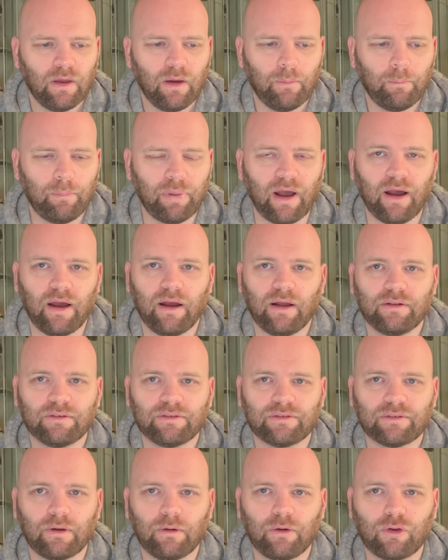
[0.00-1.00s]

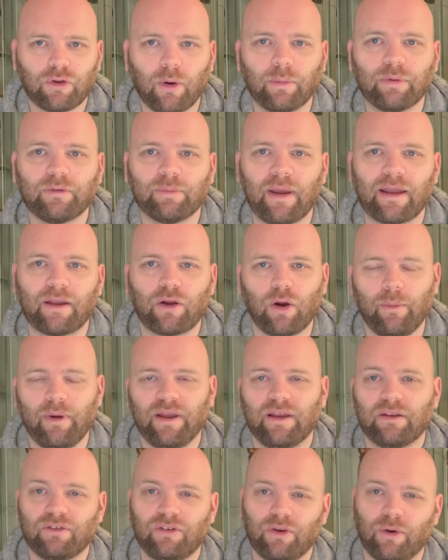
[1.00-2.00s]
But Gobsmack
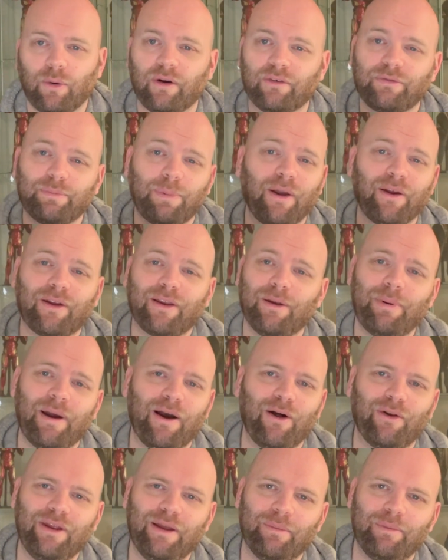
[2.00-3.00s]
Comics, who I've spoken about
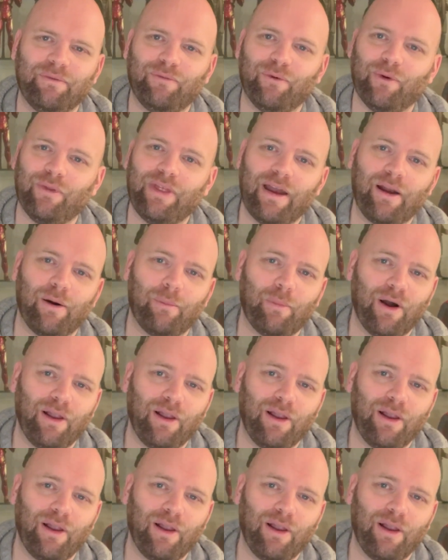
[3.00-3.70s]
on here before, they are my